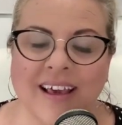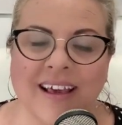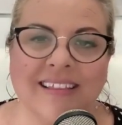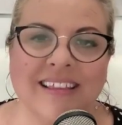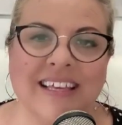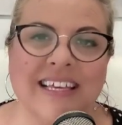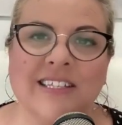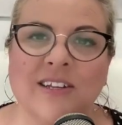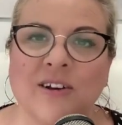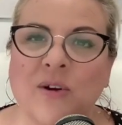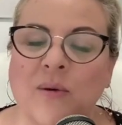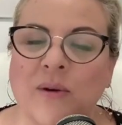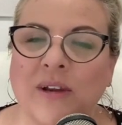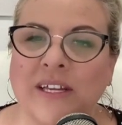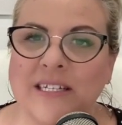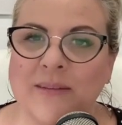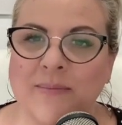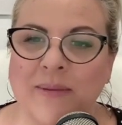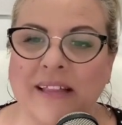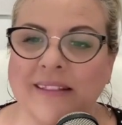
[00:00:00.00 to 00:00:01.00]
These are going
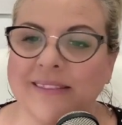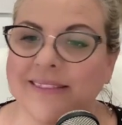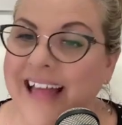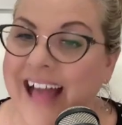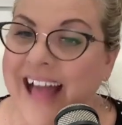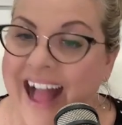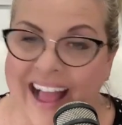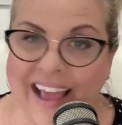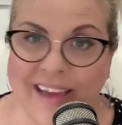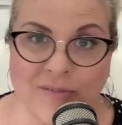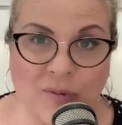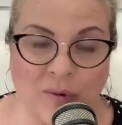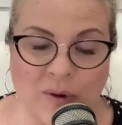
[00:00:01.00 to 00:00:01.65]
to be live